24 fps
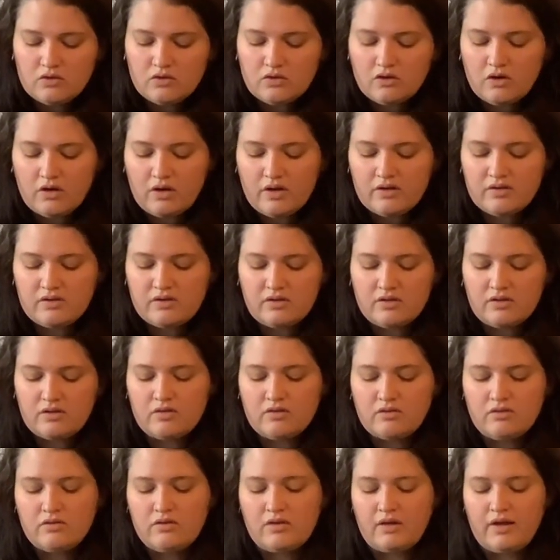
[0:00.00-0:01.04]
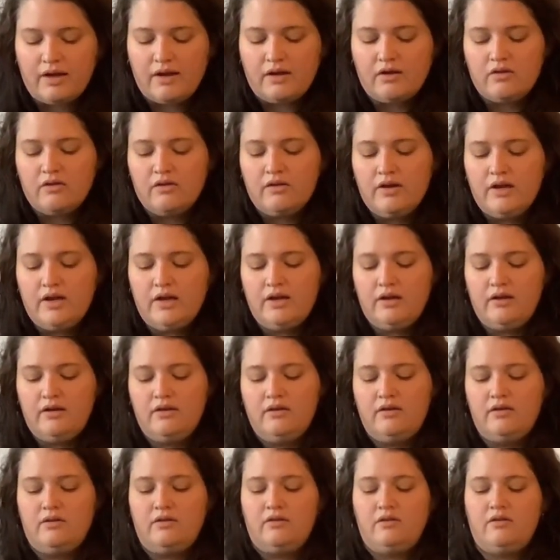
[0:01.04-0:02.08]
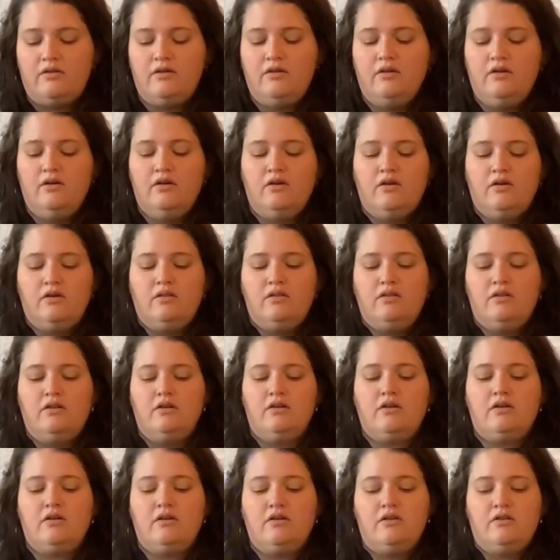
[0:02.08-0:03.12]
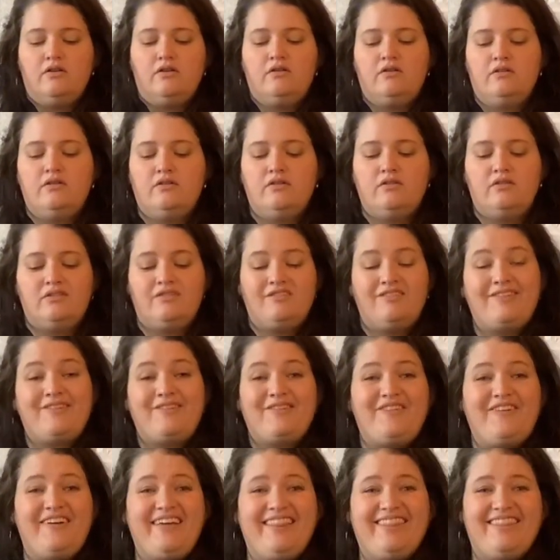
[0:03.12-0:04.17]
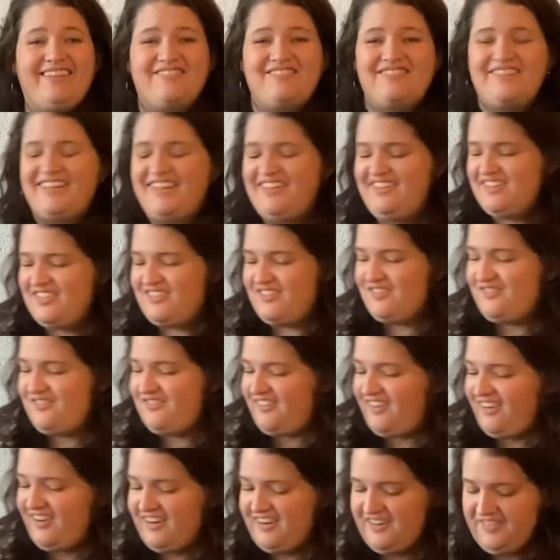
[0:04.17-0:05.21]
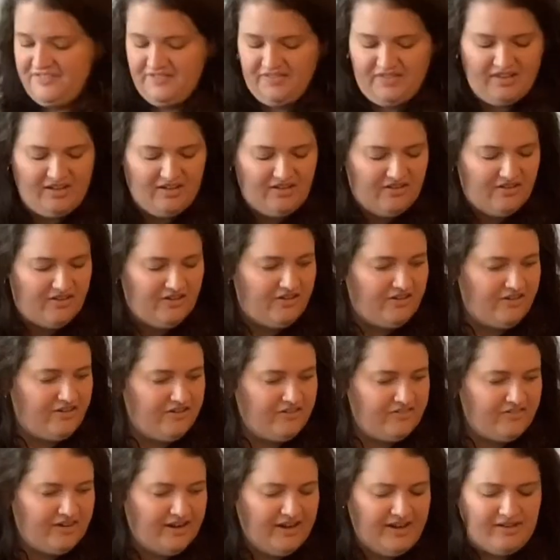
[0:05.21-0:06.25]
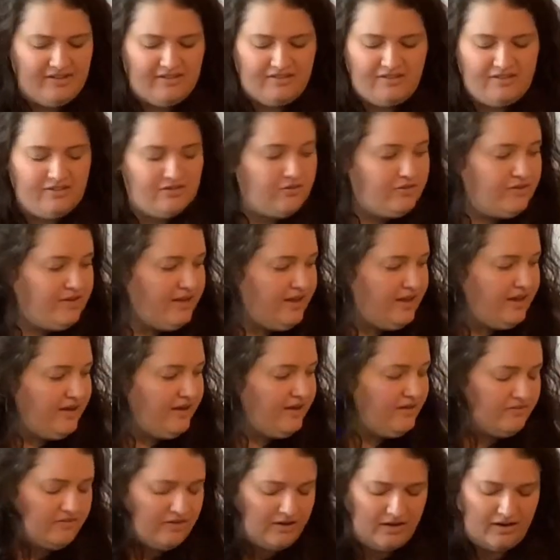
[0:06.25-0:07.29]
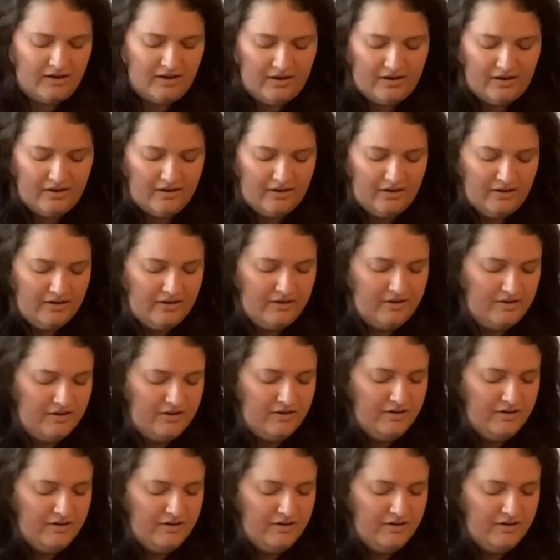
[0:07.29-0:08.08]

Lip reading: Cross it through that grid. Look, quite lovely so far. All right, so we have our